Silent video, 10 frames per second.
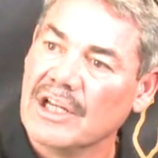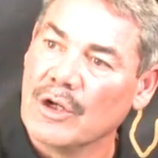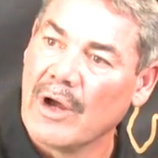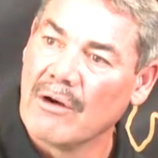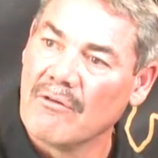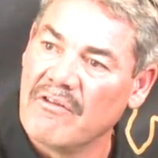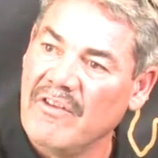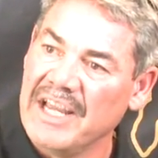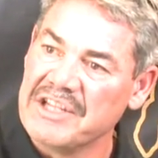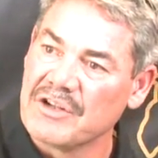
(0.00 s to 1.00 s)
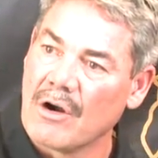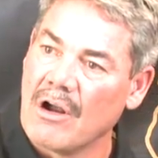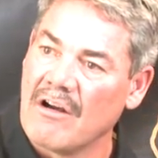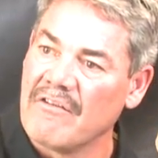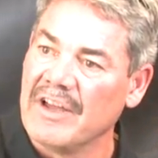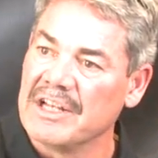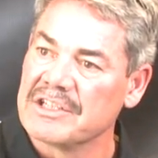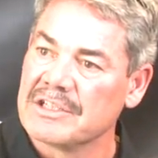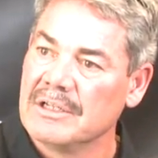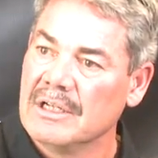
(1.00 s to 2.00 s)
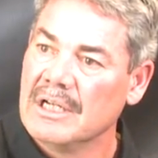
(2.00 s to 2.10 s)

You know, I don't face our offense,